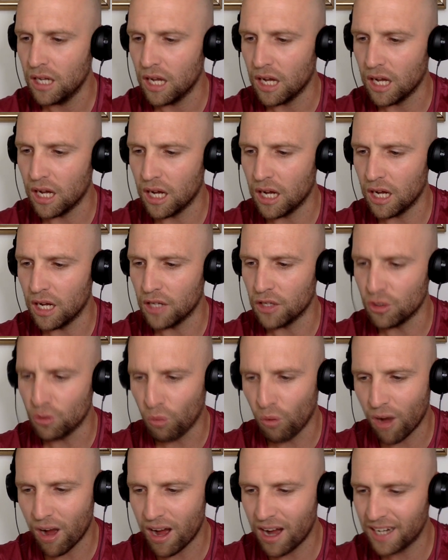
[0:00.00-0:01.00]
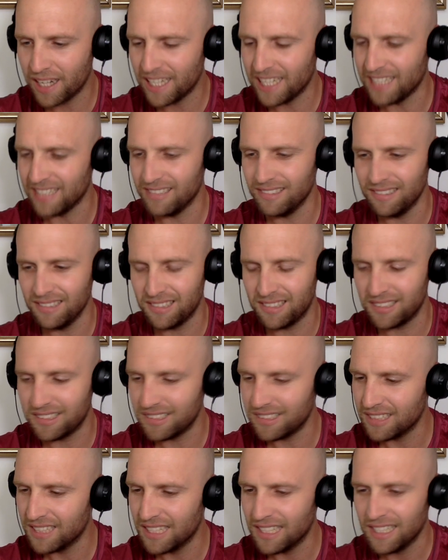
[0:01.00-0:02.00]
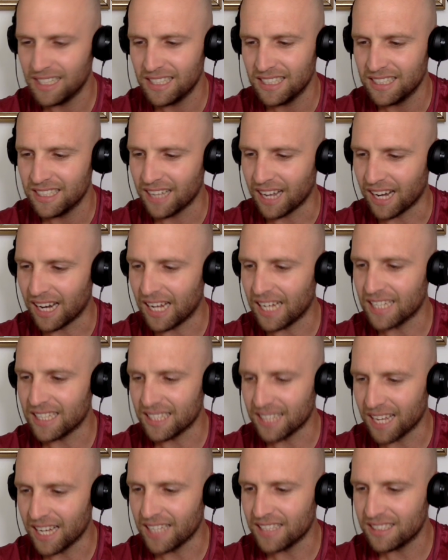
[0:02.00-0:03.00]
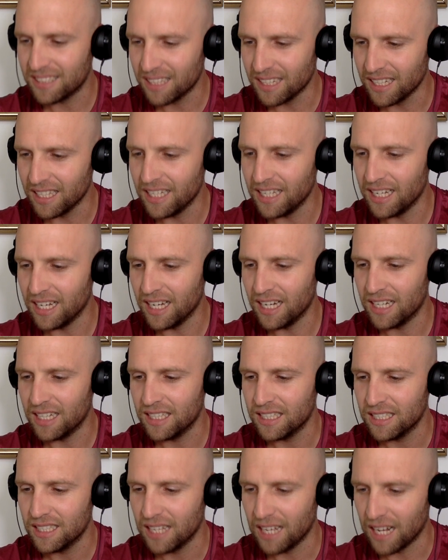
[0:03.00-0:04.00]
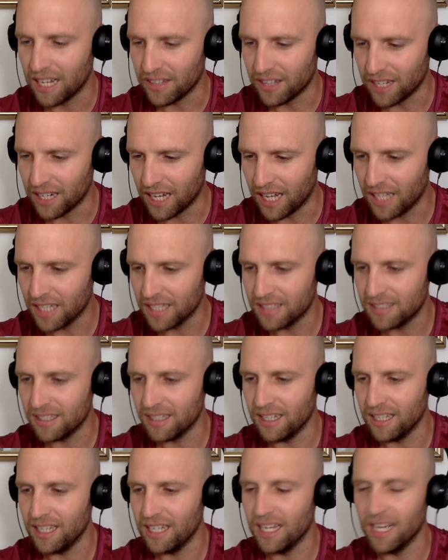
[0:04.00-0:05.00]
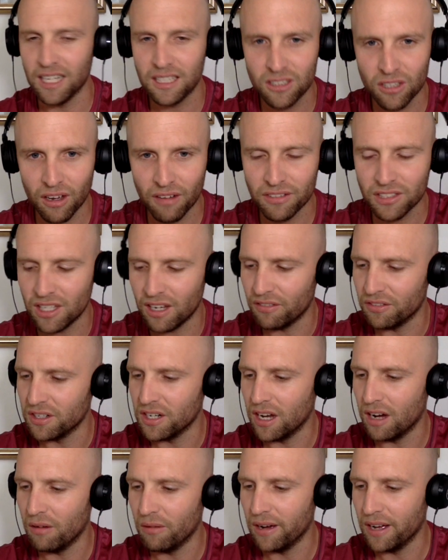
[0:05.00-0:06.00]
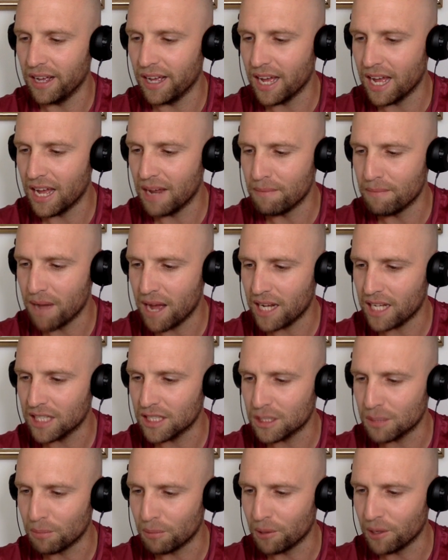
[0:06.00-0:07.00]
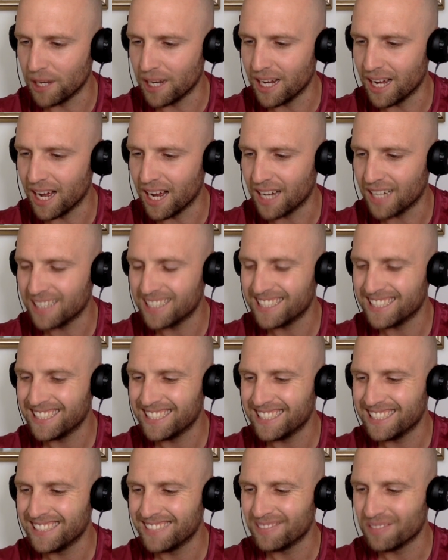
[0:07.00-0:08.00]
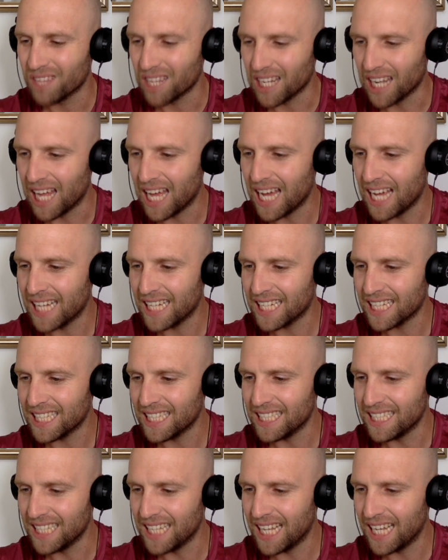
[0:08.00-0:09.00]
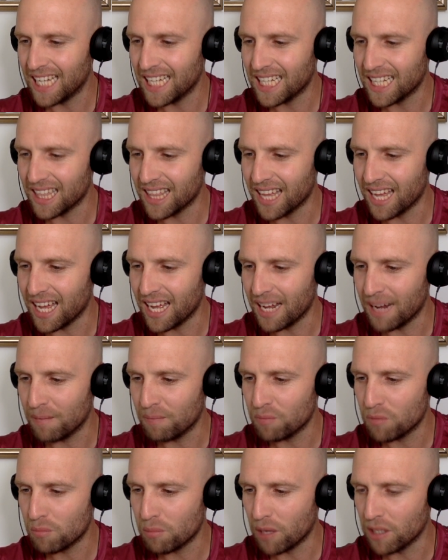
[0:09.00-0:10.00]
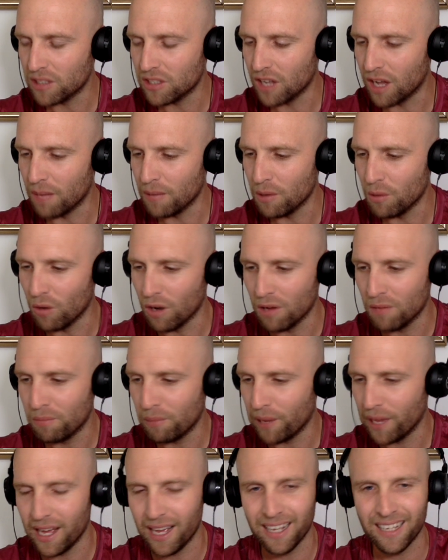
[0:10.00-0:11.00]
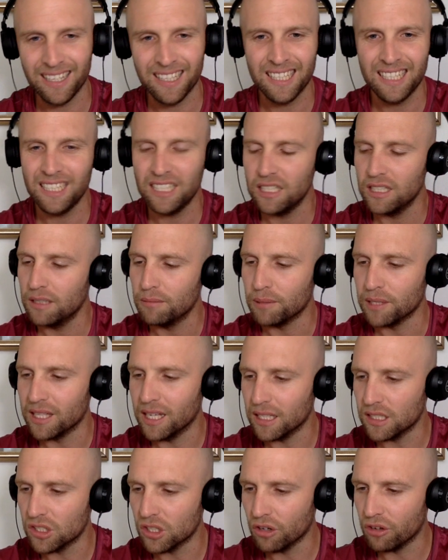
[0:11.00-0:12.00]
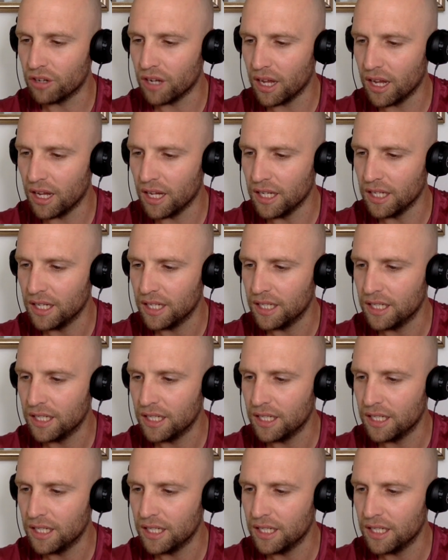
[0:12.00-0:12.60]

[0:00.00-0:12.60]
Ioane. Oof. I like that. Talia. And then other Talia, Tava Tavanawa, and Maka Springer. Like that. Paisami won't play, but that's okay.